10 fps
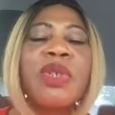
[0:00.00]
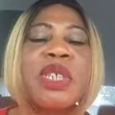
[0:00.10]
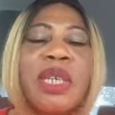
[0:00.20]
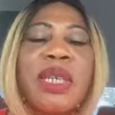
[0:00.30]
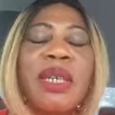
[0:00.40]

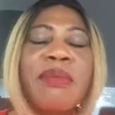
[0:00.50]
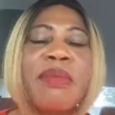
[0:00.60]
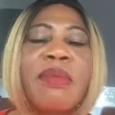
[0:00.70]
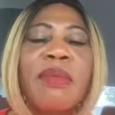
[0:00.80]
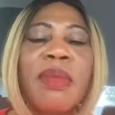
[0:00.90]
decree.
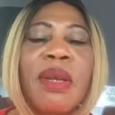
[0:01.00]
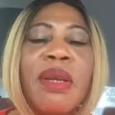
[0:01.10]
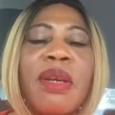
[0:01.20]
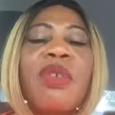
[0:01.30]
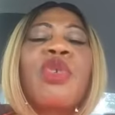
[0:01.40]

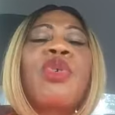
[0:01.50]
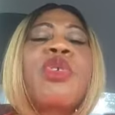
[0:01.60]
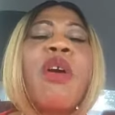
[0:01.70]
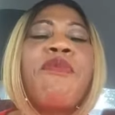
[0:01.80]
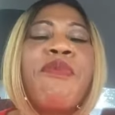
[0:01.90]
Do
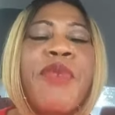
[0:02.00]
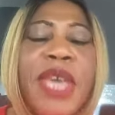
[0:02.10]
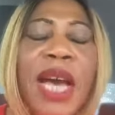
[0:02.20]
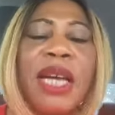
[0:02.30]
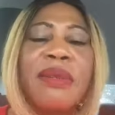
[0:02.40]
not fear.